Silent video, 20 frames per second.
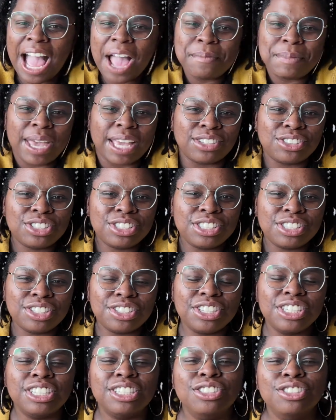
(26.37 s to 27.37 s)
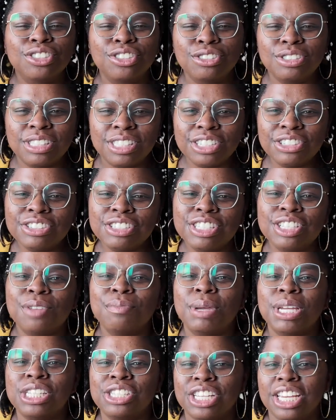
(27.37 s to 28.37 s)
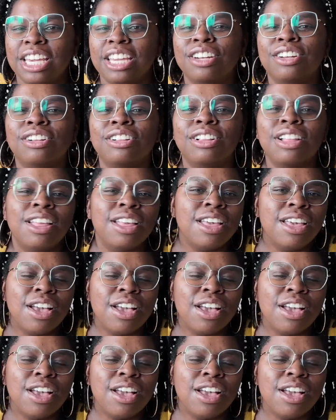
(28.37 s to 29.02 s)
I'm actually starting a new series on my channel